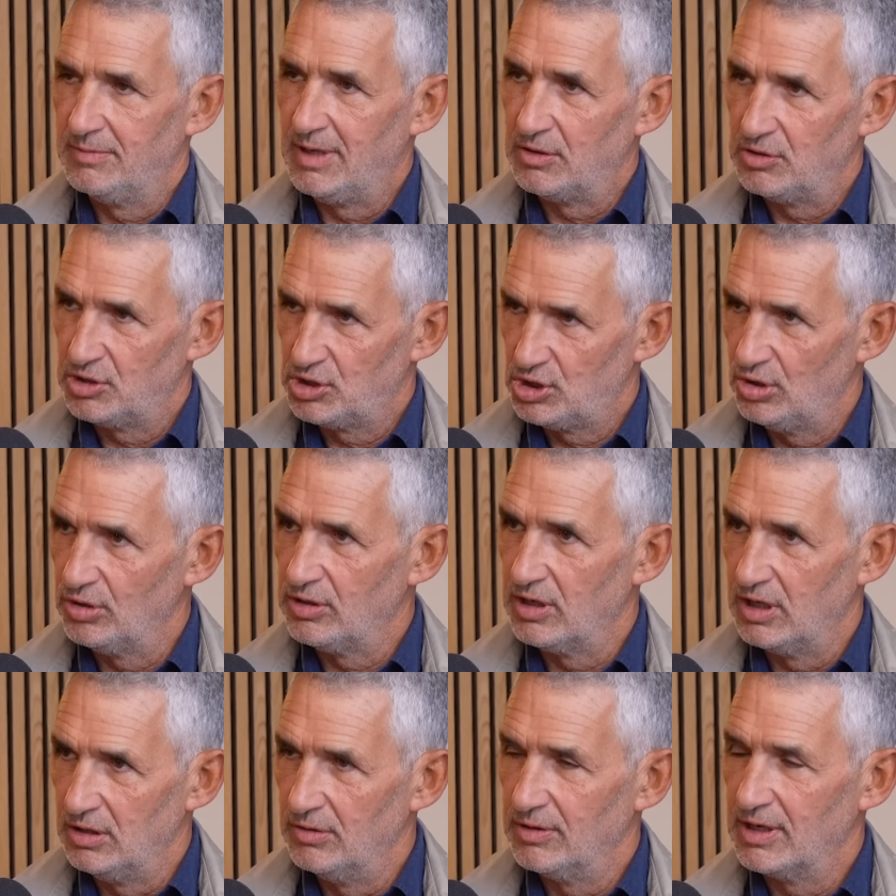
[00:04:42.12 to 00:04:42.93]
the amount of
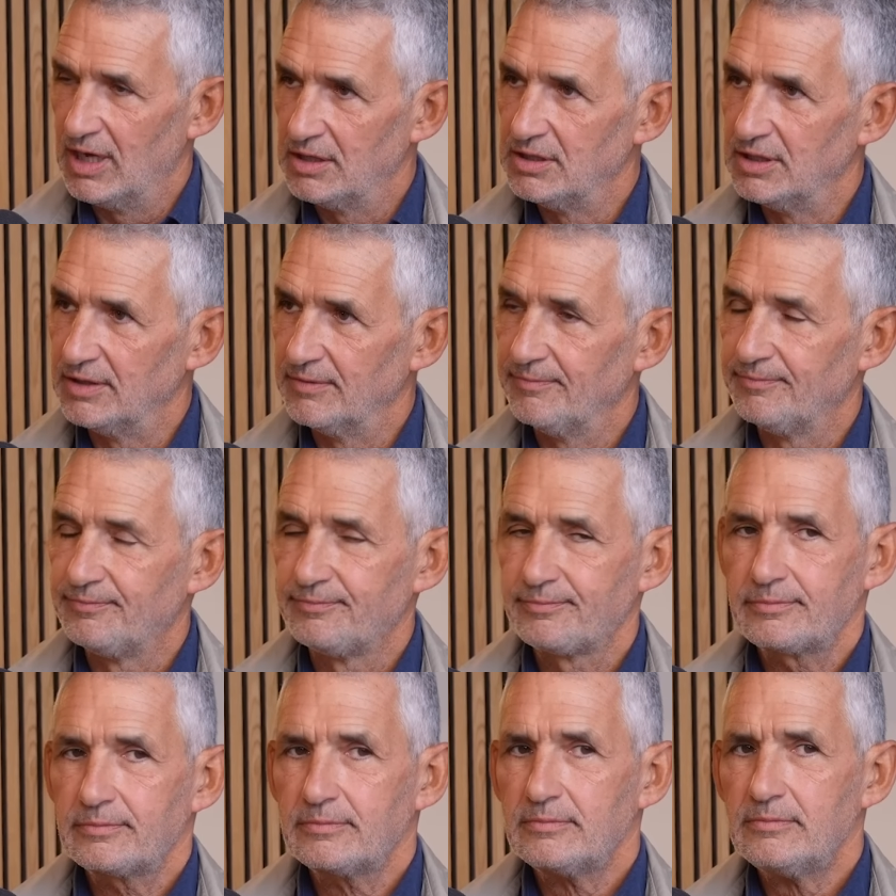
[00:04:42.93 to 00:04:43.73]
sugar you're getting.
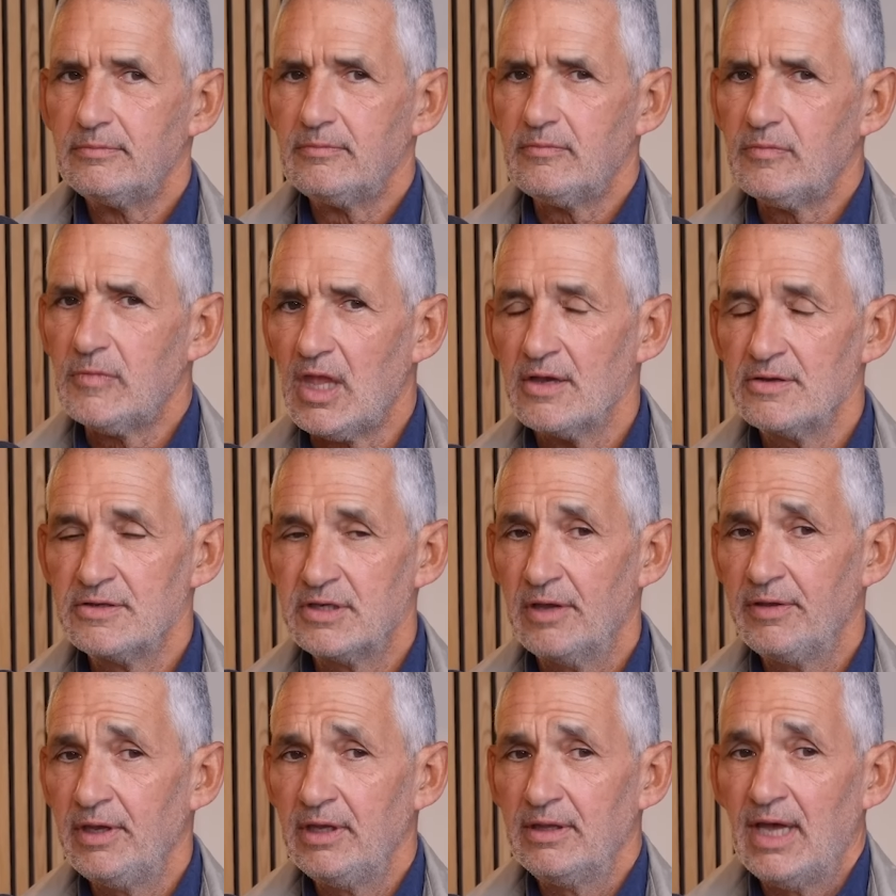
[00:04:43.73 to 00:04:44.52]
Mm.
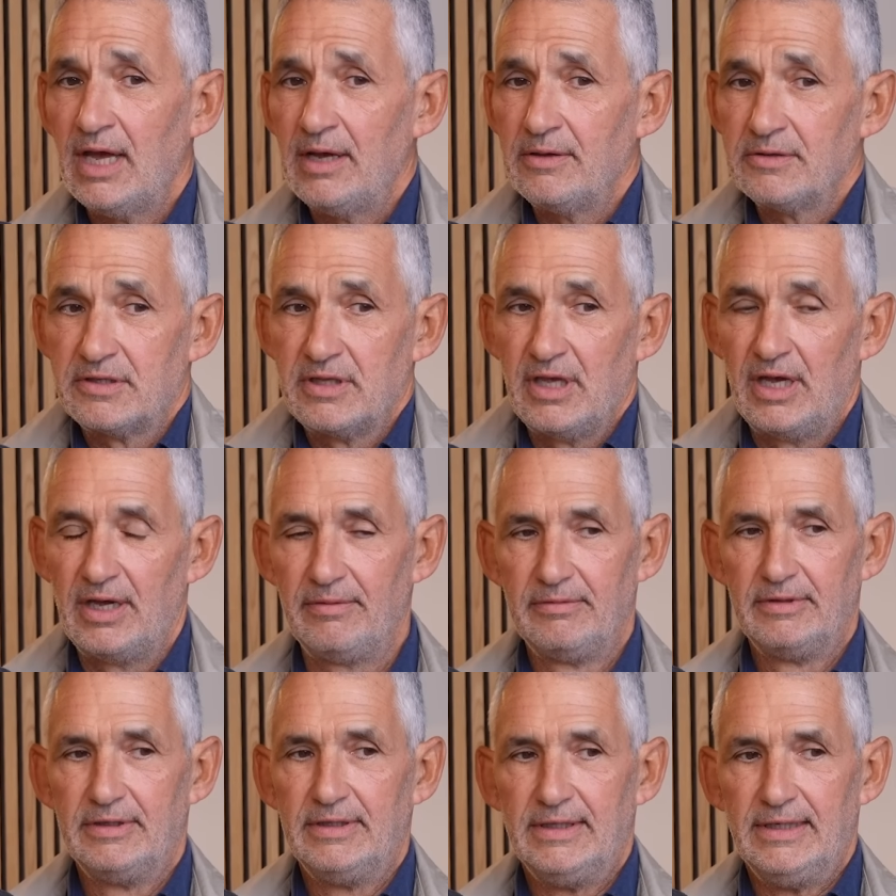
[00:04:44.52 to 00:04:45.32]
So I think that's
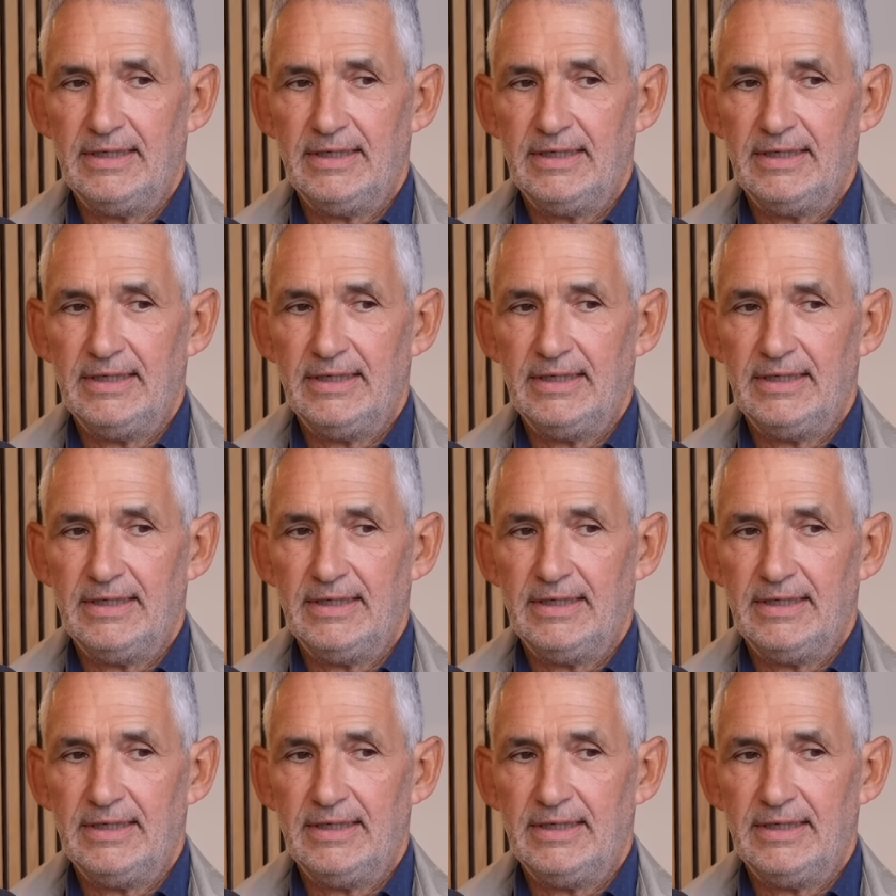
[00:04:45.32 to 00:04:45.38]
the,